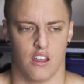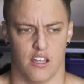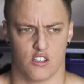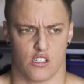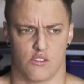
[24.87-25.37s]

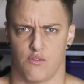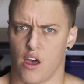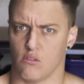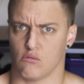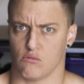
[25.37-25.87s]
It just
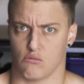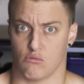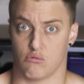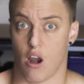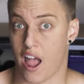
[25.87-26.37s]
felt
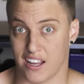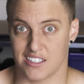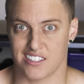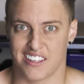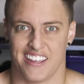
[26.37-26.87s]

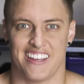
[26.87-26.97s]
right.